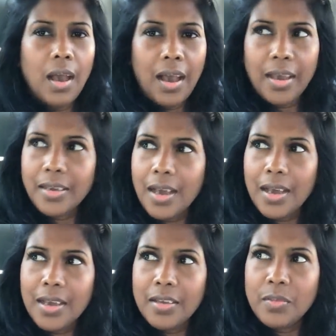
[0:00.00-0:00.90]
hi
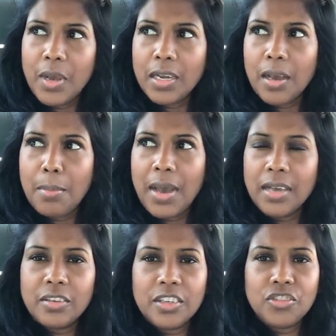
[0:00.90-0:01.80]
guys welcome
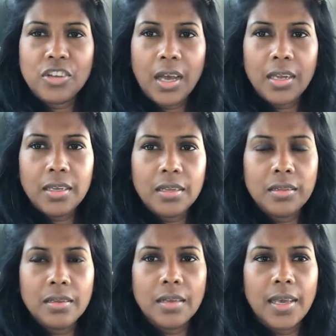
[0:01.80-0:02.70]
back to the channel
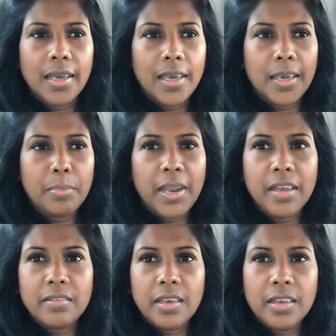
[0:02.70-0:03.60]
a
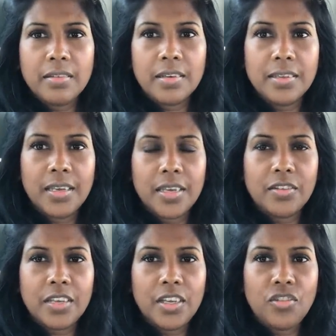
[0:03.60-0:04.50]
pleasant good day
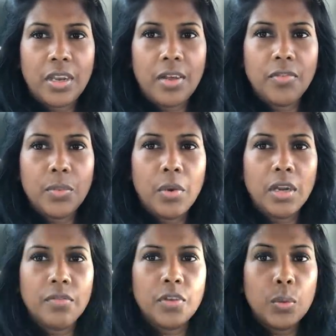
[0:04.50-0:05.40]
to each and every one
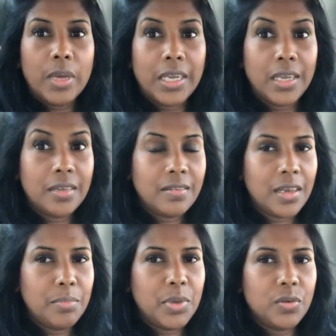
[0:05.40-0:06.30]
of you it is
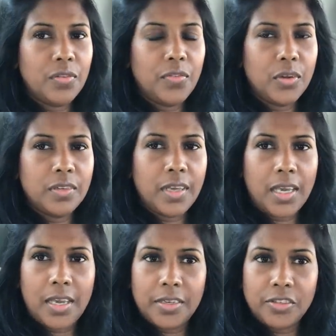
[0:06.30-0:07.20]
a beautiful
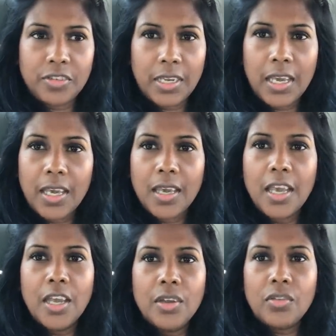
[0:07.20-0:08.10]
day here today
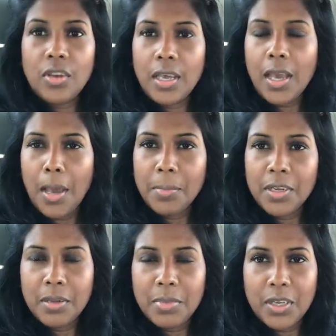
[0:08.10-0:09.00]
today i'm
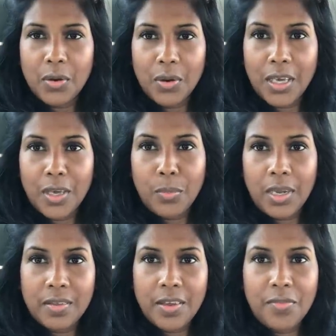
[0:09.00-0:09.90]
going to be cooking with
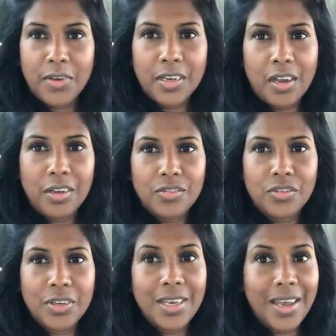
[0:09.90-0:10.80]
a different
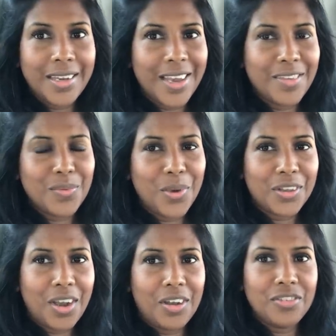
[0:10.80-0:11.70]
country and guess
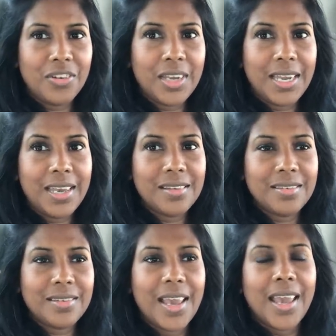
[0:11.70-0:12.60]
what country it is
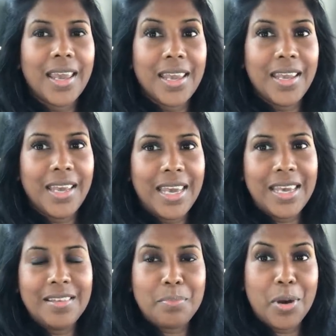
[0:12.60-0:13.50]
it
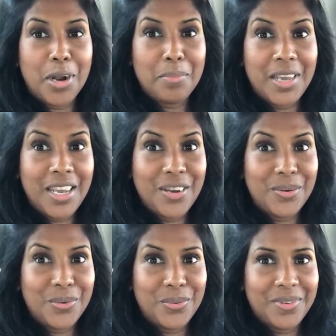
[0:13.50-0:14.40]
is
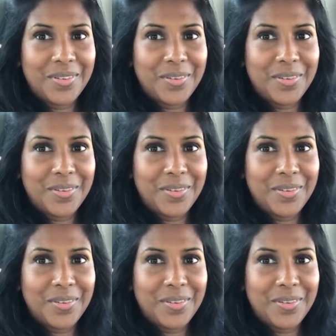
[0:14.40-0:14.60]
barbados